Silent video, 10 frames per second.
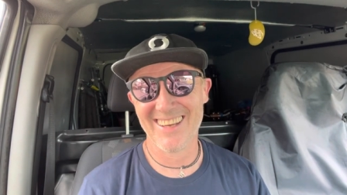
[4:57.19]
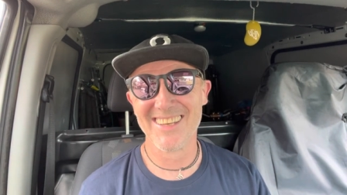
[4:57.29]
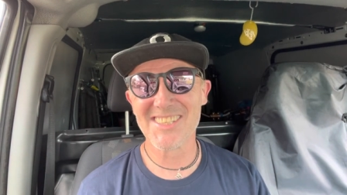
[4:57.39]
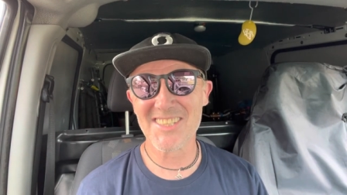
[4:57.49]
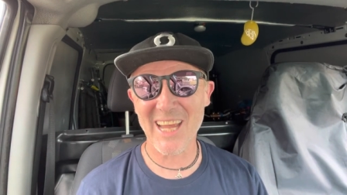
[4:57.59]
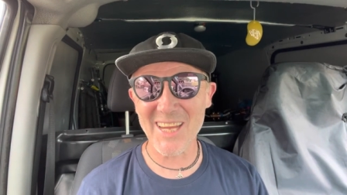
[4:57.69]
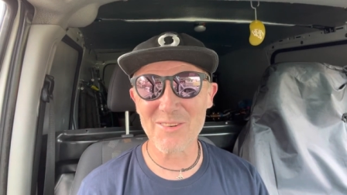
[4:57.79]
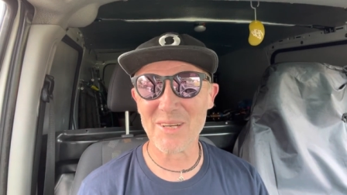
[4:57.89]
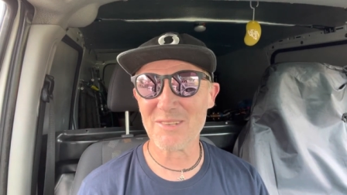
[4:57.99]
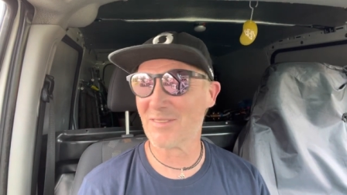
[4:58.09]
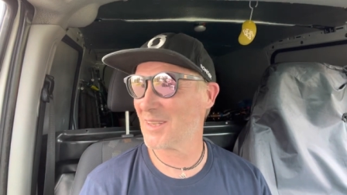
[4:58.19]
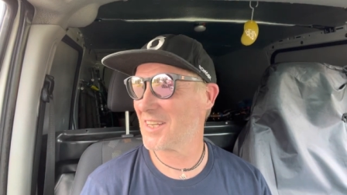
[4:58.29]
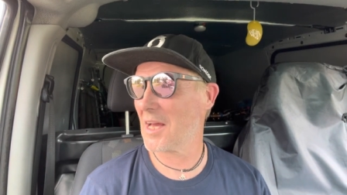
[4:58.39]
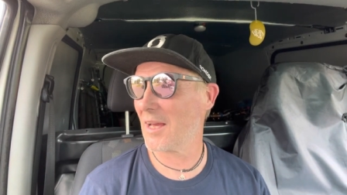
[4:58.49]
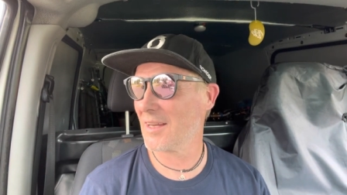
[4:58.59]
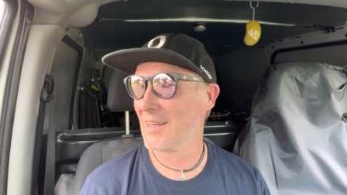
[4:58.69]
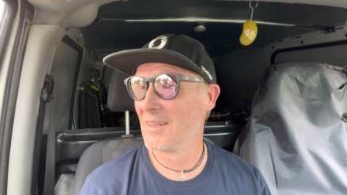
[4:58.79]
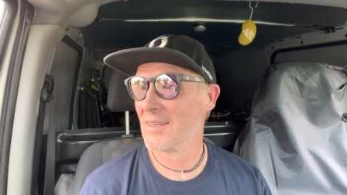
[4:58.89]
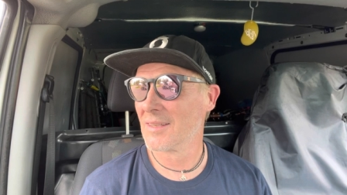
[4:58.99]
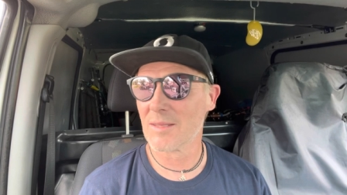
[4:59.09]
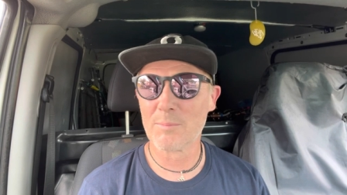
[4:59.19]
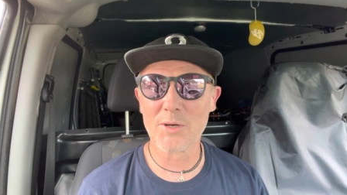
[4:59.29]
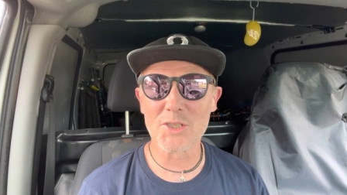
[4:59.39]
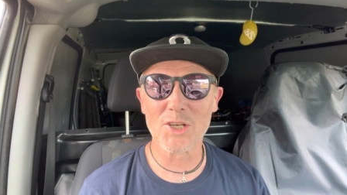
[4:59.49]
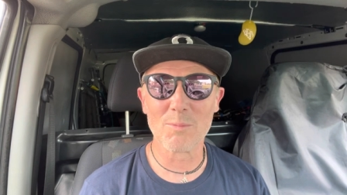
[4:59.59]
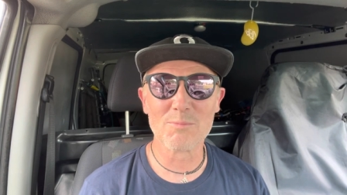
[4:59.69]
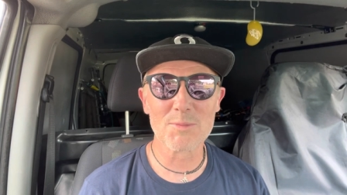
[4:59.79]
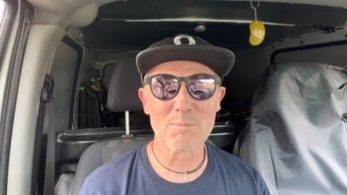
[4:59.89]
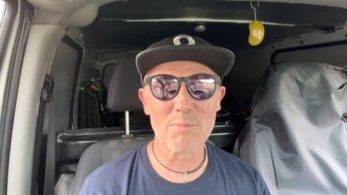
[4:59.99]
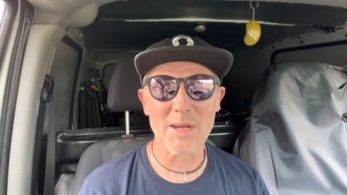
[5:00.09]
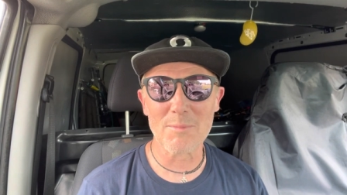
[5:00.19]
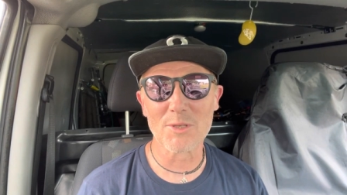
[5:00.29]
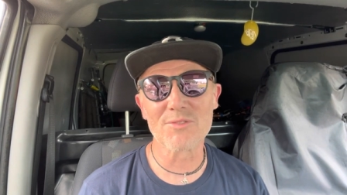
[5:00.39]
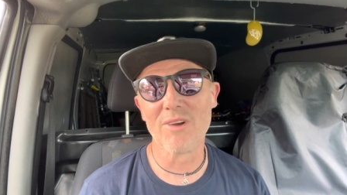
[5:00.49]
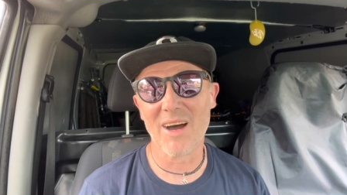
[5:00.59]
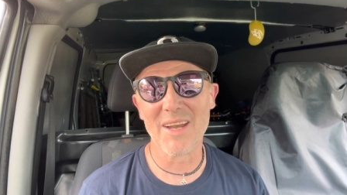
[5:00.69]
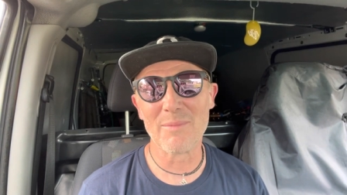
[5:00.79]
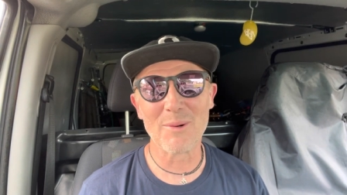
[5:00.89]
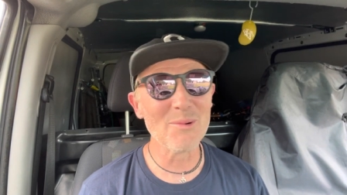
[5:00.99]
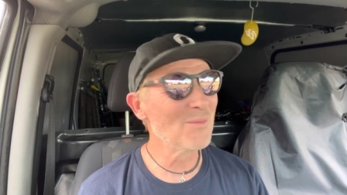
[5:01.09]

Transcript: It's 10 quid for the day. The push-up's pretty much rideable.